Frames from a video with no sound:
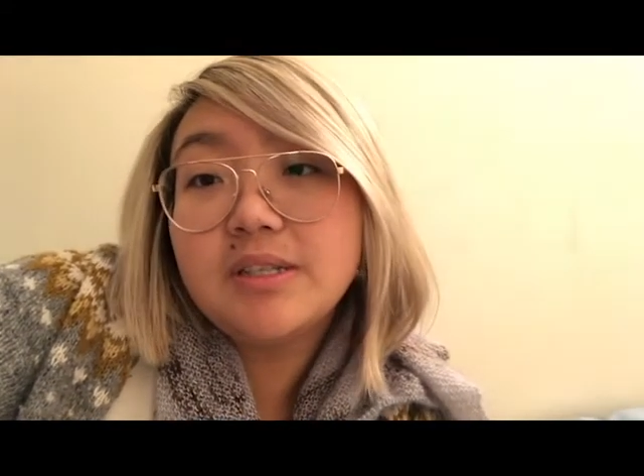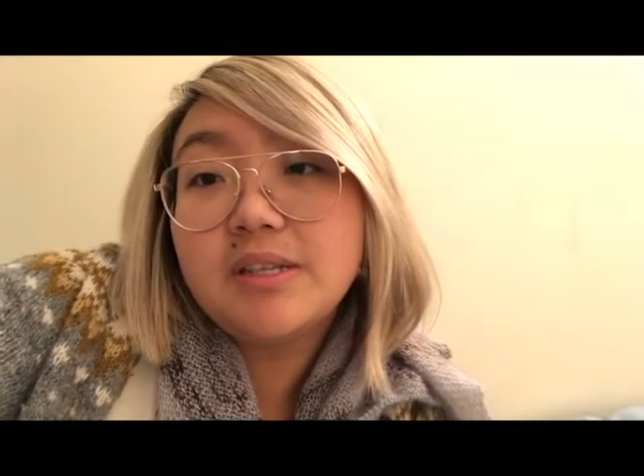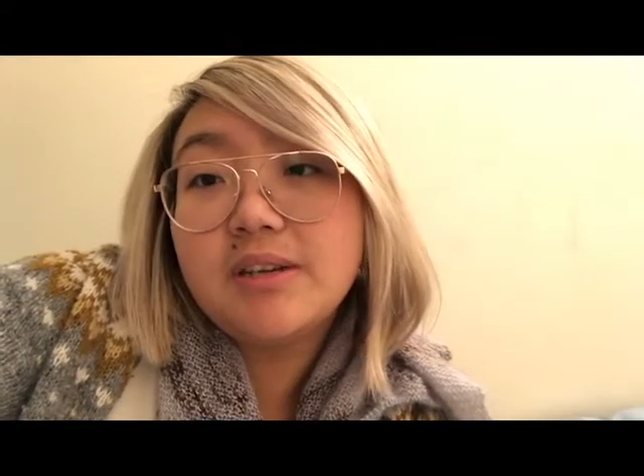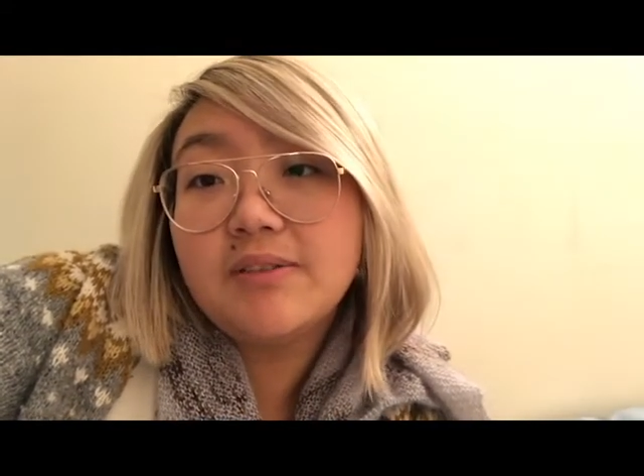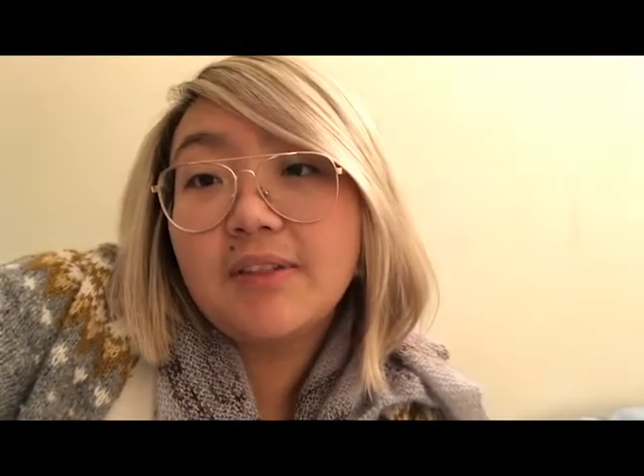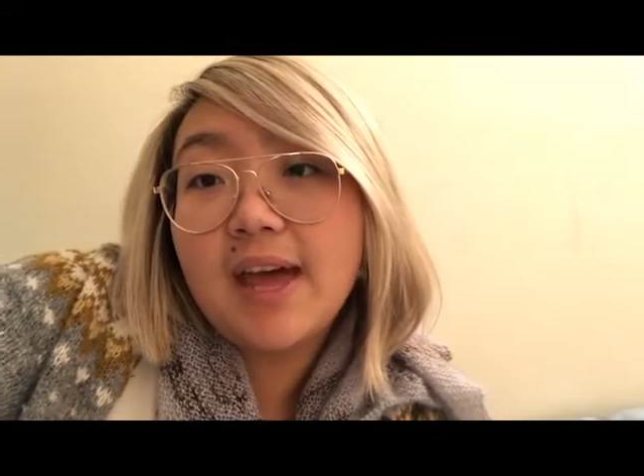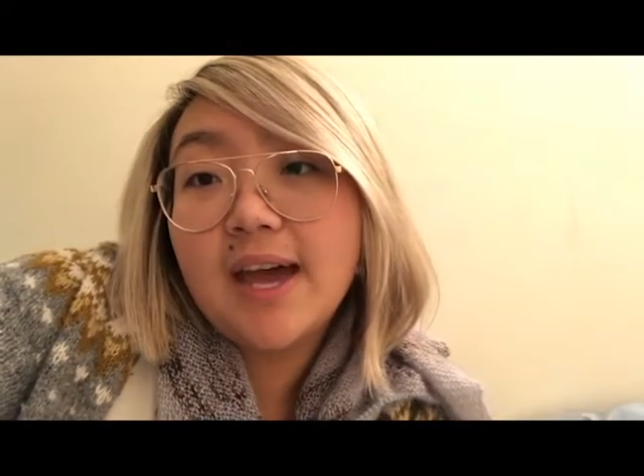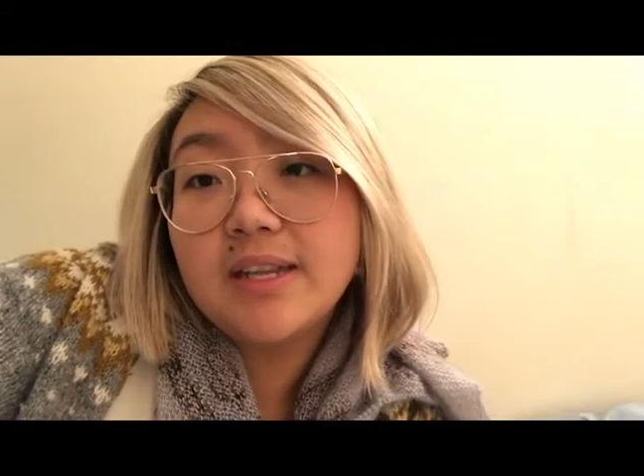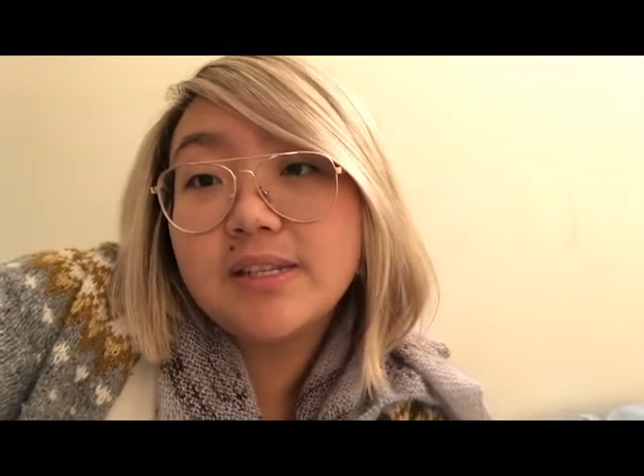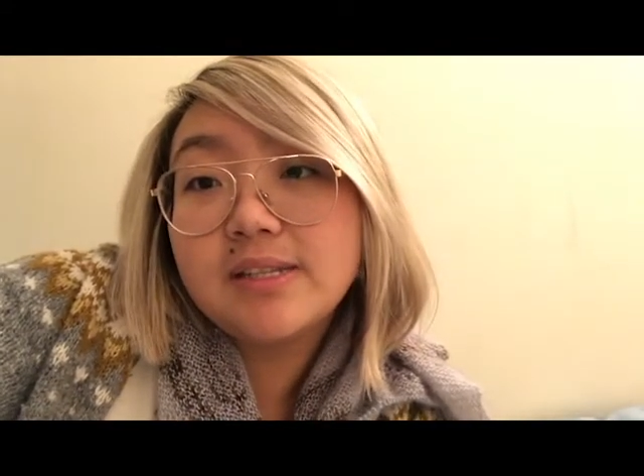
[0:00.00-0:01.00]
see if
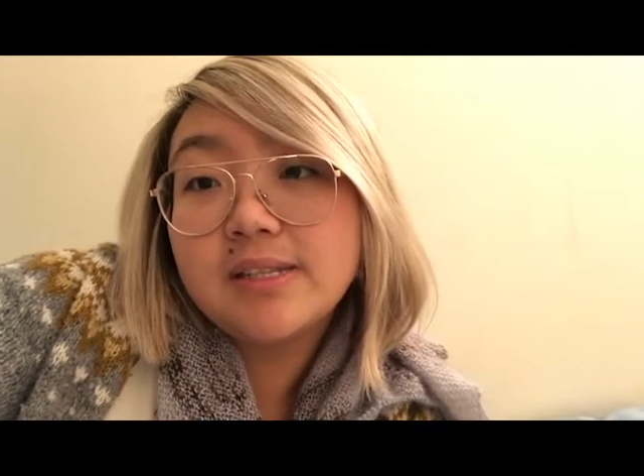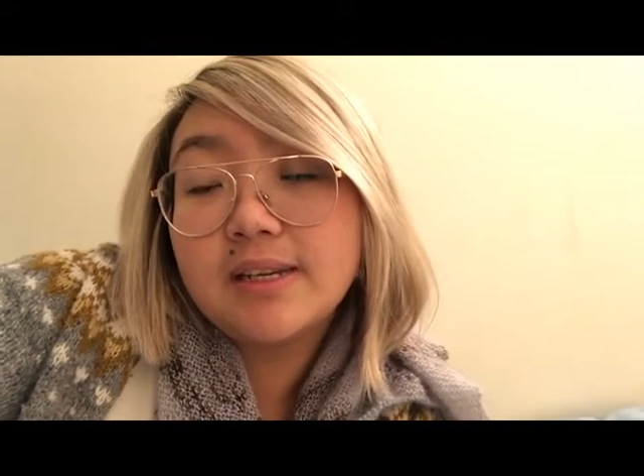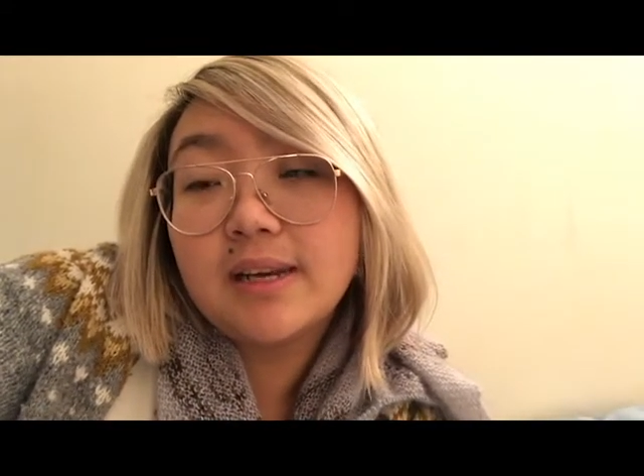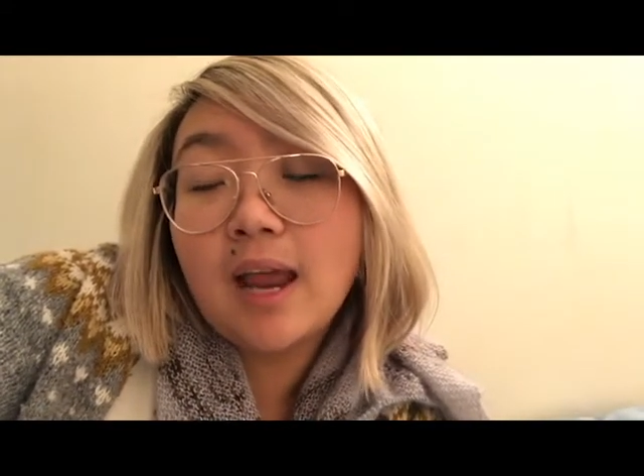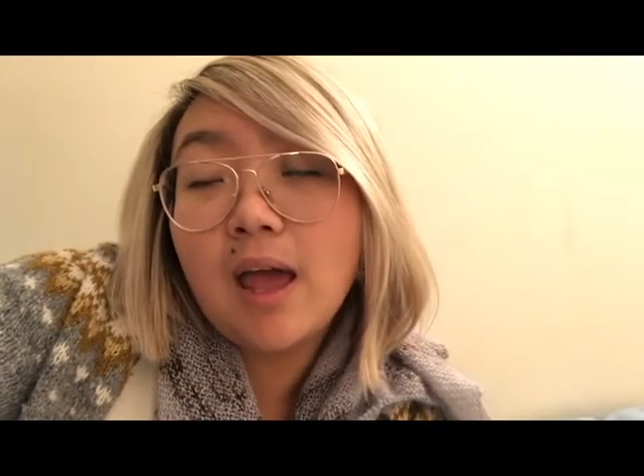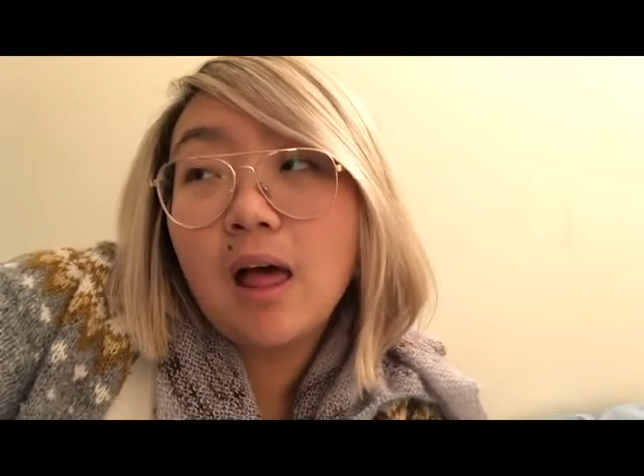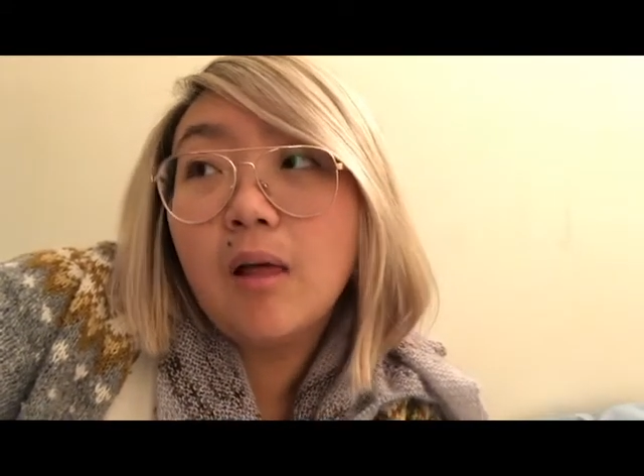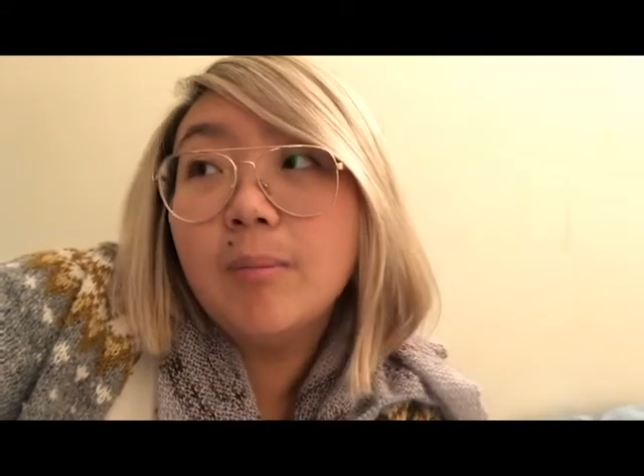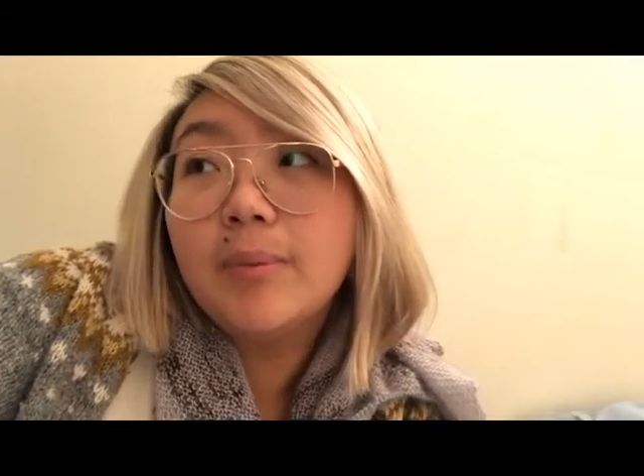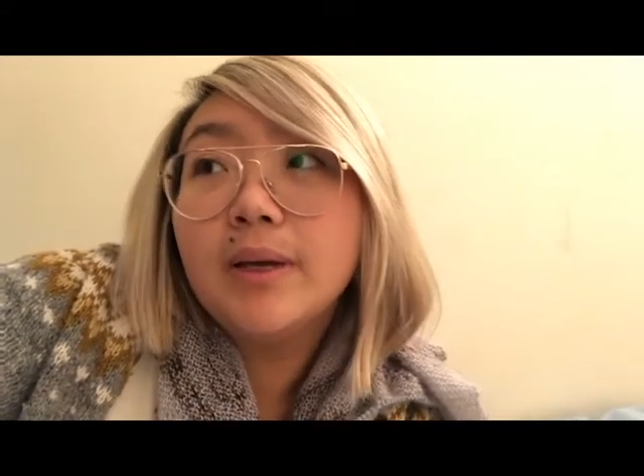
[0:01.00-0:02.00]
that's gonna
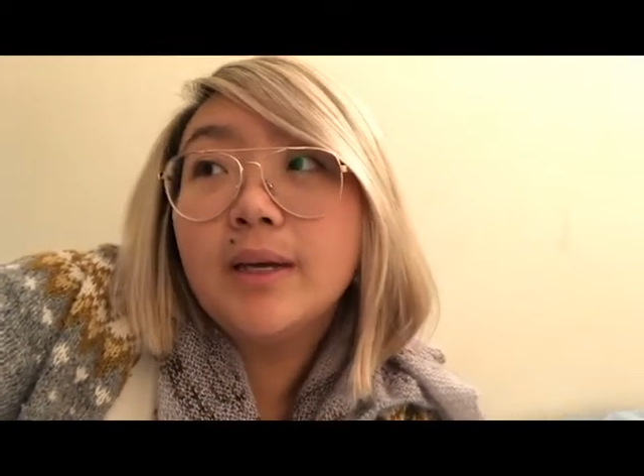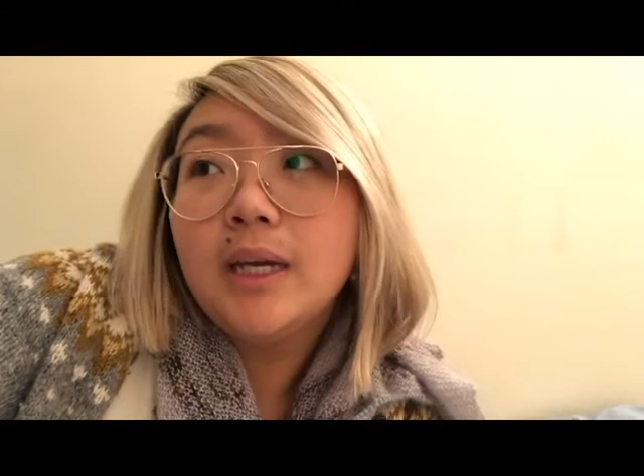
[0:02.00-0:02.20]
help.